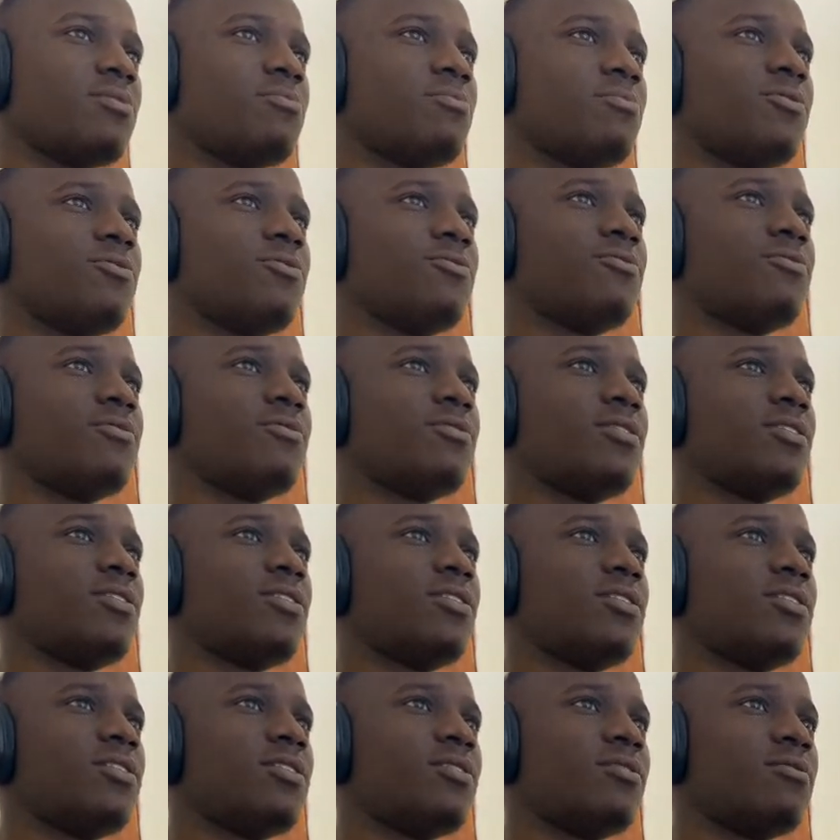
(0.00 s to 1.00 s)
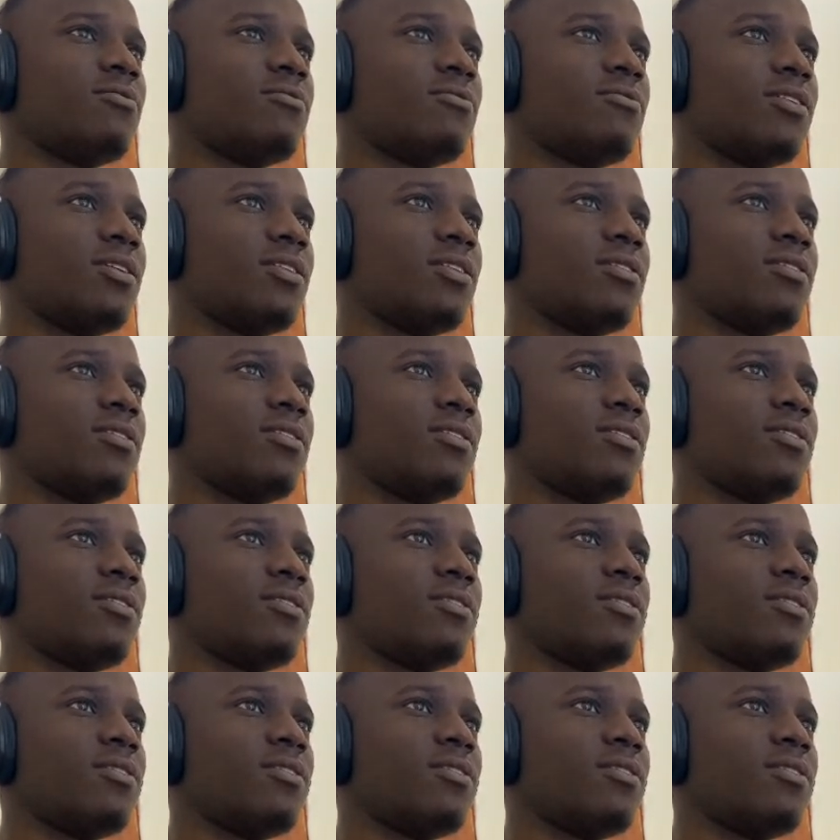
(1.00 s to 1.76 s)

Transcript: move right there.